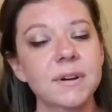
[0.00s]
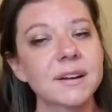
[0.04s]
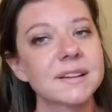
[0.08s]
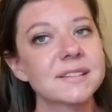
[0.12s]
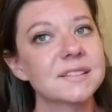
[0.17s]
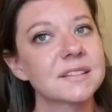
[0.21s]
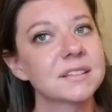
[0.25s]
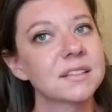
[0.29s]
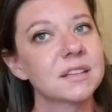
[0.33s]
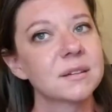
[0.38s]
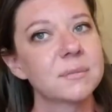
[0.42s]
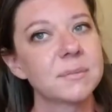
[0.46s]

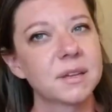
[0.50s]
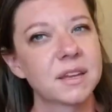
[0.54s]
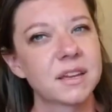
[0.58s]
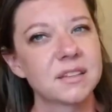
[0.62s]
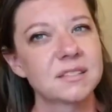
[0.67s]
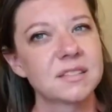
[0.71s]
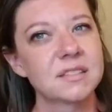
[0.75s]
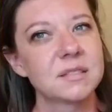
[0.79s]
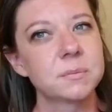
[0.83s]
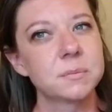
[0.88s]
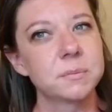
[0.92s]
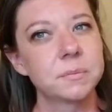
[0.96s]
recently
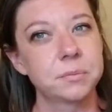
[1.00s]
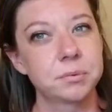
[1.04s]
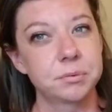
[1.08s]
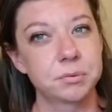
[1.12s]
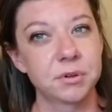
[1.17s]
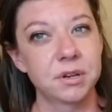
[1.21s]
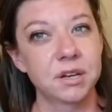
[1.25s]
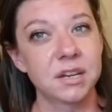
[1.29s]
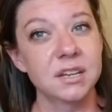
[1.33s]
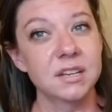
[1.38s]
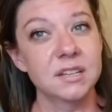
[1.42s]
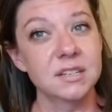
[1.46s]
because it's
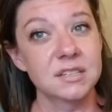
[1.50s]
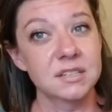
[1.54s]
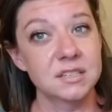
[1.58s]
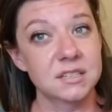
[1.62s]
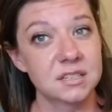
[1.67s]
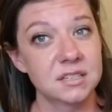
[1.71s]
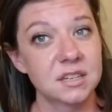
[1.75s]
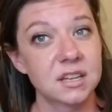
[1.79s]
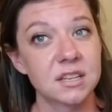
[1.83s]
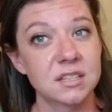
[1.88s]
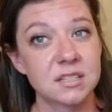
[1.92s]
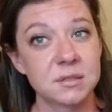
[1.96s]

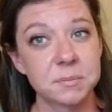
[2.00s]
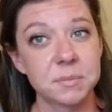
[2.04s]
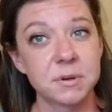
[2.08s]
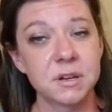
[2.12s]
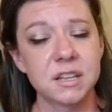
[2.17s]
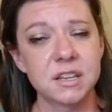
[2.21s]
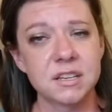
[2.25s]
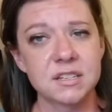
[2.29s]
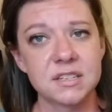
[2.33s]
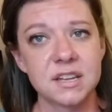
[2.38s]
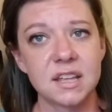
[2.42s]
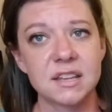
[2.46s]

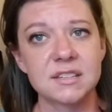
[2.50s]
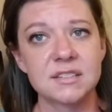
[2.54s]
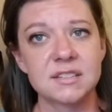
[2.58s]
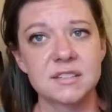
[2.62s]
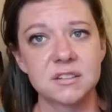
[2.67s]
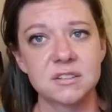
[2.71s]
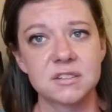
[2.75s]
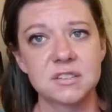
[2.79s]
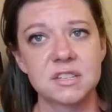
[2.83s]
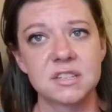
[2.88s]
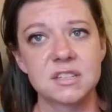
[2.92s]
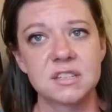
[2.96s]
pretty
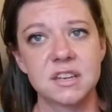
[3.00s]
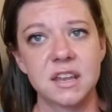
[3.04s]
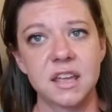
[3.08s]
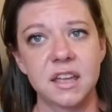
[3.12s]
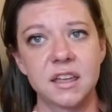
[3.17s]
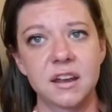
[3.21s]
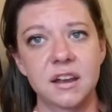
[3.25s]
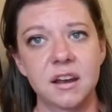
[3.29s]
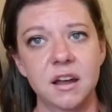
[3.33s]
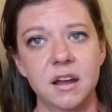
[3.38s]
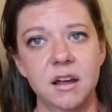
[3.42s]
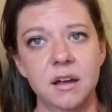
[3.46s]
intense still to
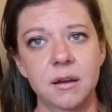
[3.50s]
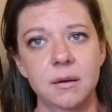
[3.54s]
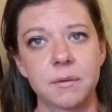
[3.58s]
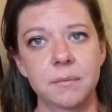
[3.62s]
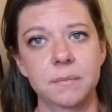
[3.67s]
knit.